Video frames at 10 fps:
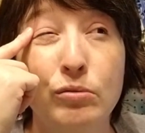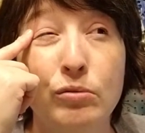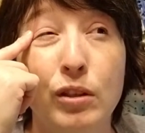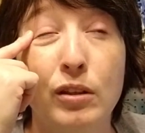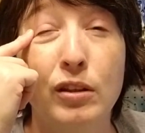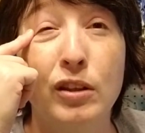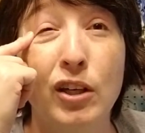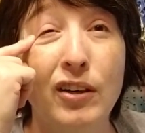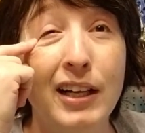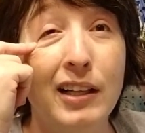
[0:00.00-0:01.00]
the
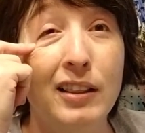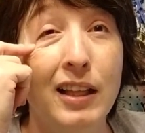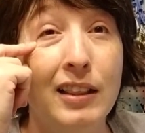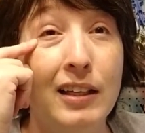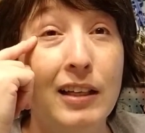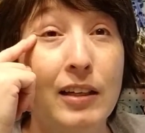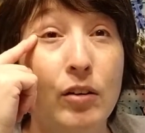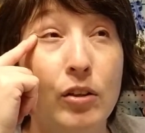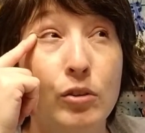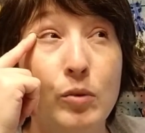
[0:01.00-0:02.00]
30th, I think,
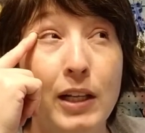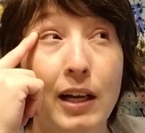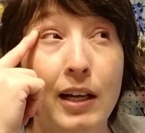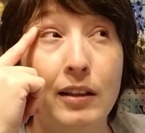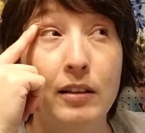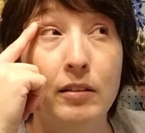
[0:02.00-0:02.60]
or the 29th.